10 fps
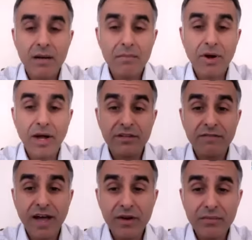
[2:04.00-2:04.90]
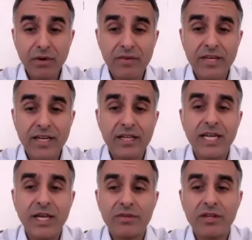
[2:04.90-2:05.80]
Prior to founding Pvt Ltd,
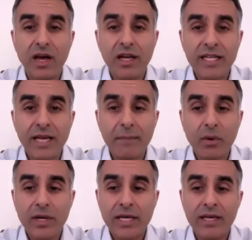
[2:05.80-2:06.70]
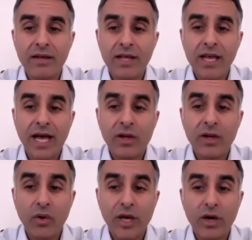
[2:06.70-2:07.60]
he was an early employee at
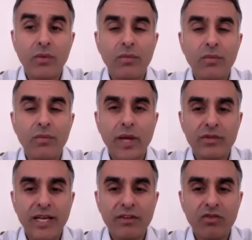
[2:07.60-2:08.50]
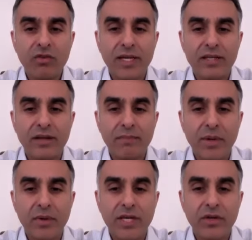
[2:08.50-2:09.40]
Oreo, where he was instrumental in
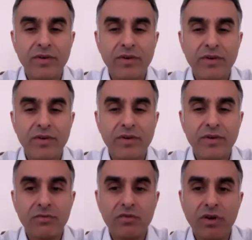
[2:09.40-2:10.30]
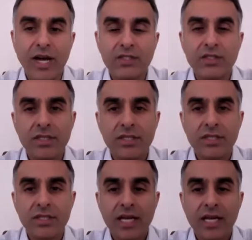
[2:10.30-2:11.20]
building new verticals from scratch.
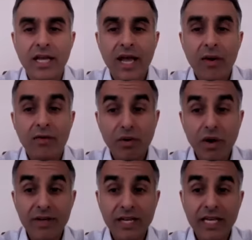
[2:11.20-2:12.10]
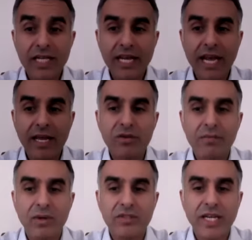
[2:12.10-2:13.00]
With Pvt Ltd, he aims to
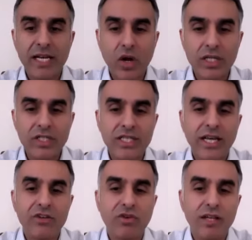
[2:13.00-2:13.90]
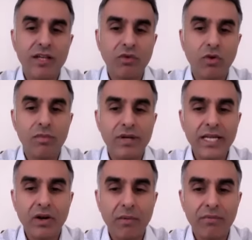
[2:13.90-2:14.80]
build technology that transforms
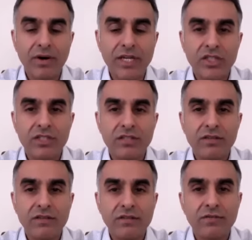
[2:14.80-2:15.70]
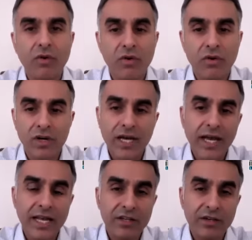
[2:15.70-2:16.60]
legal operations for
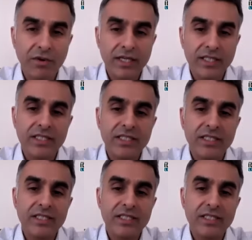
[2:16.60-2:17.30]
enterprises.